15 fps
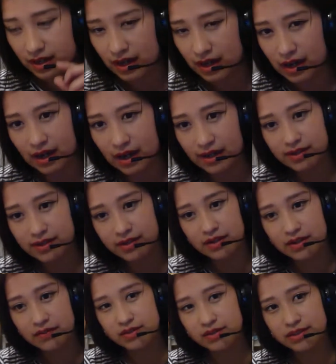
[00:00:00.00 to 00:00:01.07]
I can
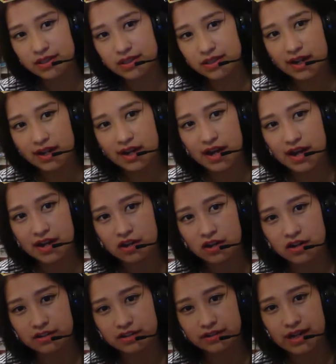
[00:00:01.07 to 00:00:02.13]
never say that I had a
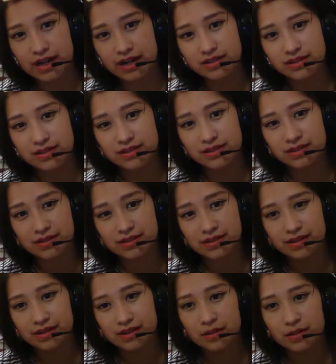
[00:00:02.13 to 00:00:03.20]
hard class.
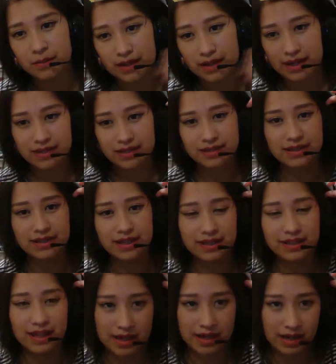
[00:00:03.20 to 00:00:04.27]
but I can say
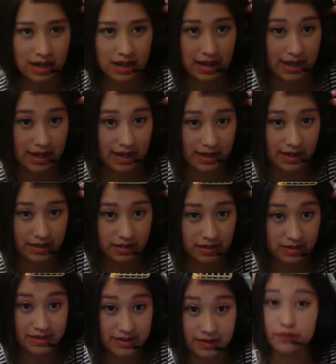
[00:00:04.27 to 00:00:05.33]
that I had
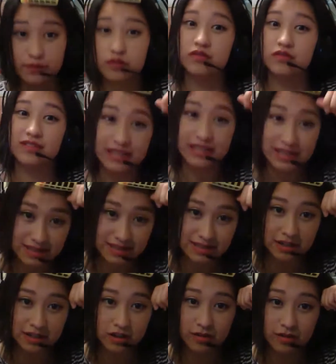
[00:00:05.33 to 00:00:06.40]
difficulties in
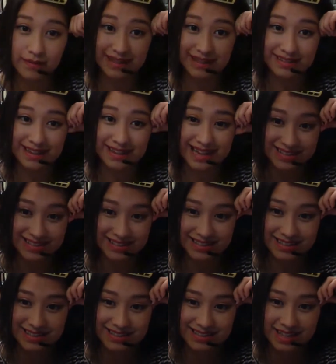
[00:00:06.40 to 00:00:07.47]
all my
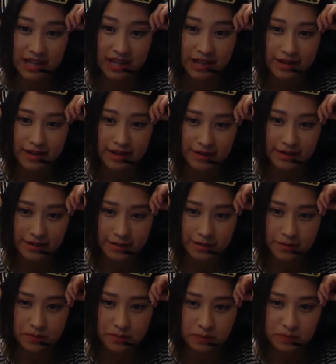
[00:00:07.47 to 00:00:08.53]
classes,
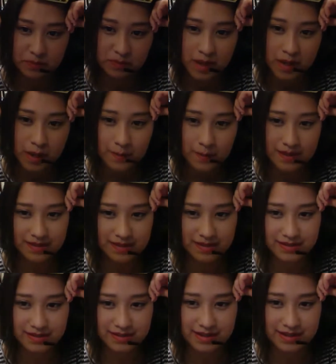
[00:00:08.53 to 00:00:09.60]
um,
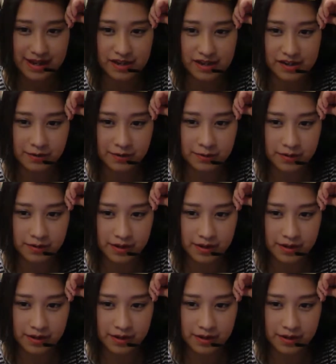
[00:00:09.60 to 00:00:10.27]
because now